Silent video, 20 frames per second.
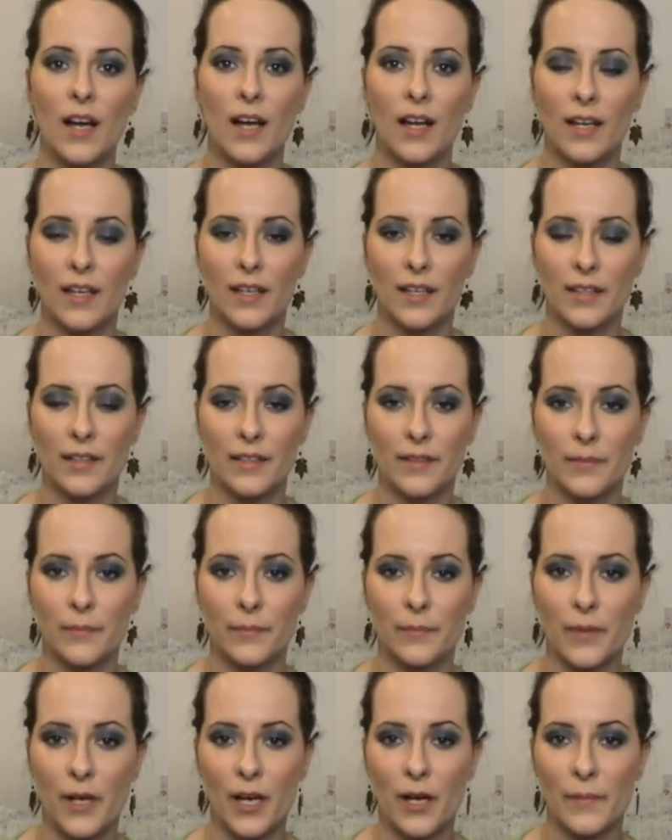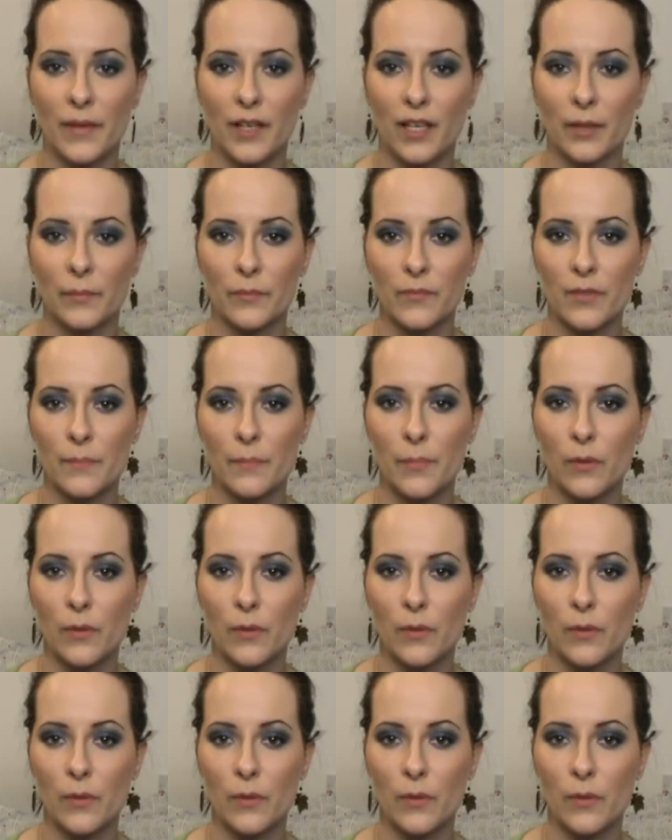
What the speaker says: in Birmingham's